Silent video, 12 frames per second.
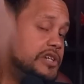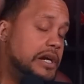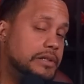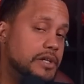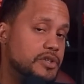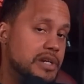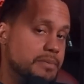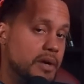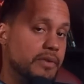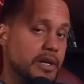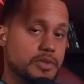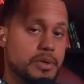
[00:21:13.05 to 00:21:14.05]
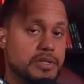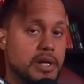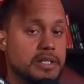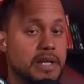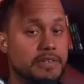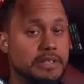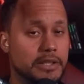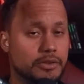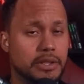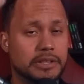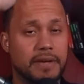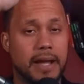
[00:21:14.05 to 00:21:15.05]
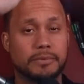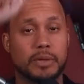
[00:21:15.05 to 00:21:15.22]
check out the stream over at twitch.tv/CrixVibes,